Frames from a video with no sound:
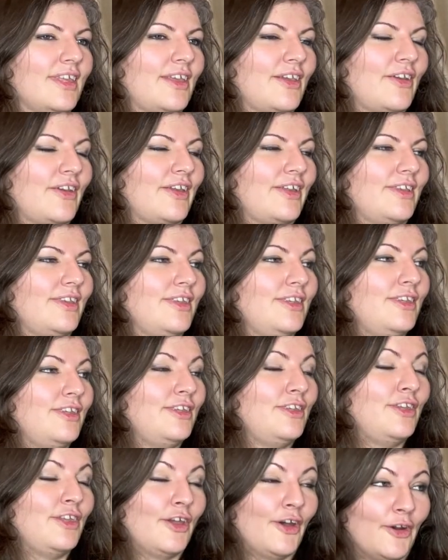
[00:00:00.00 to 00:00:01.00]
All right.
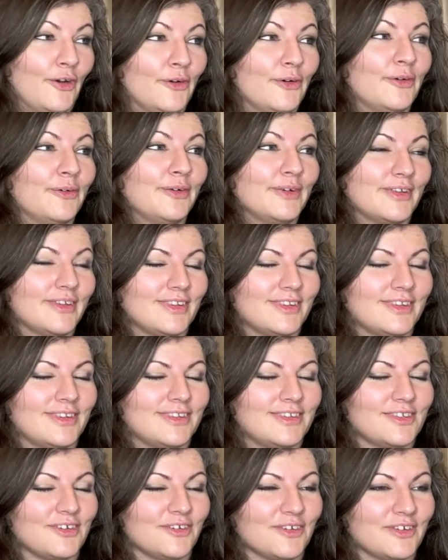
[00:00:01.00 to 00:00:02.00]
No,
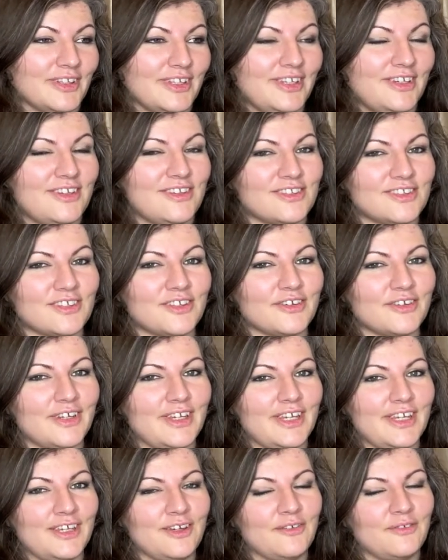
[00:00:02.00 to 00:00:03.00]
totally disagree.